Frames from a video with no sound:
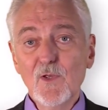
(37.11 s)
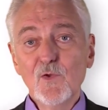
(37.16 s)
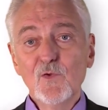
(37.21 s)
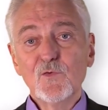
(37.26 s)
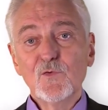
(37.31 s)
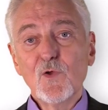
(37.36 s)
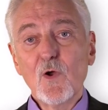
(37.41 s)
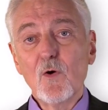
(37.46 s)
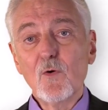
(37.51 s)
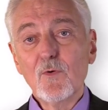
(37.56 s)

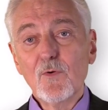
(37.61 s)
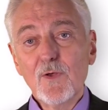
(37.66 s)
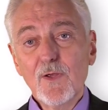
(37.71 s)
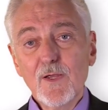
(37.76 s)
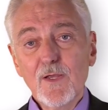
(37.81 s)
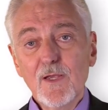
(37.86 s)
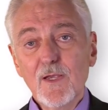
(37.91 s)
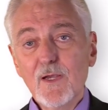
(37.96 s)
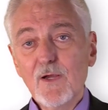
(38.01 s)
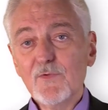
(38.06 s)
So
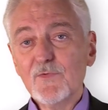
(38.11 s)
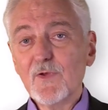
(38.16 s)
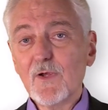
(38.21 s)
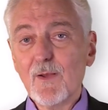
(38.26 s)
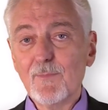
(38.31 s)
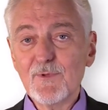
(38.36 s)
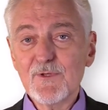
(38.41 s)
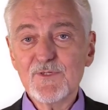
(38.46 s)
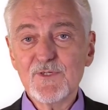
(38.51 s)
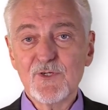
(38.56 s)
here's a
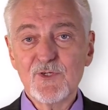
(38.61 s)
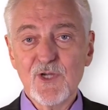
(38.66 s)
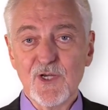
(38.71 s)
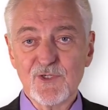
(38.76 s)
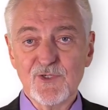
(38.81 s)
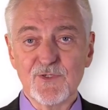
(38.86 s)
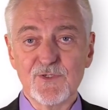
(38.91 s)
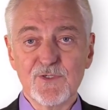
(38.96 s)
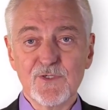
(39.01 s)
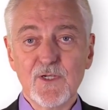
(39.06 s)
couple of
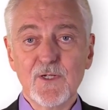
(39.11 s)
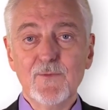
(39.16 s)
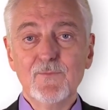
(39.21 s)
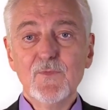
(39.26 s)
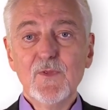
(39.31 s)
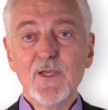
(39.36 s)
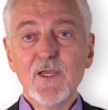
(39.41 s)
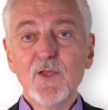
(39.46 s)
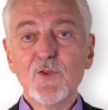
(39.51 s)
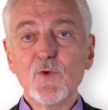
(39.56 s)
suggestions.
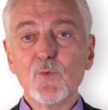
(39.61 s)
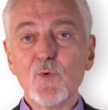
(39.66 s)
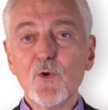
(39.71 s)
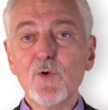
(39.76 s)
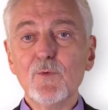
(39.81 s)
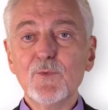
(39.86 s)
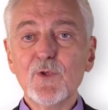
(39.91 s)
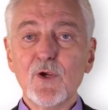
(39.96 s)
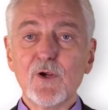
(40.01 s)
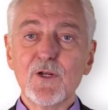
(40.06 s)
In the
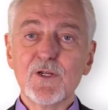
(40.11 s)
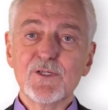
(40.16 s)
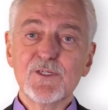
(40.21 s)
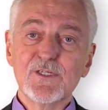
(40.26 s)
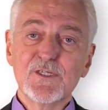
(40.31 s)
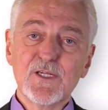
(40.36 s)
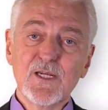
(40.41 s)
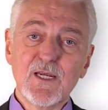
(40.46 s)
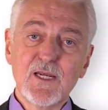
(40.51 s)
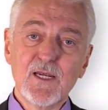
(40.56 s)
room, you're going to
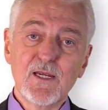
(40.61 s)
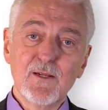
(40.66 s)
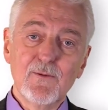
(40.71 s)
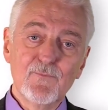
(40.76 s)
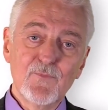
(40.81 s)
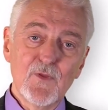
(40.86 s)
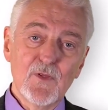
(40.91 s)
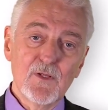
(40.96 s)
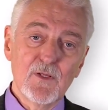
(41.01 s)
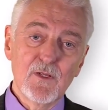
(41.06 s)
see,
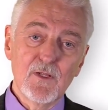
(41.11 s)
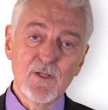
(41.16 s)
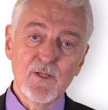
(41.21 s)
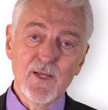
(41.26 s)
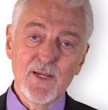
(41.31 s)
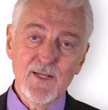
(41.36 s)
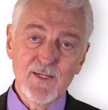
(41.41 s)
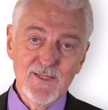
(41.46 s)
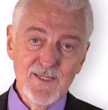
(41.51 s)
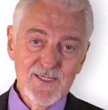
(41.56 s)

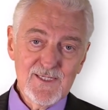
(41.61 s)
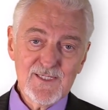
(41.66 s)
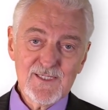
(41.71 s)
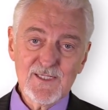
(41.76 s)
like in this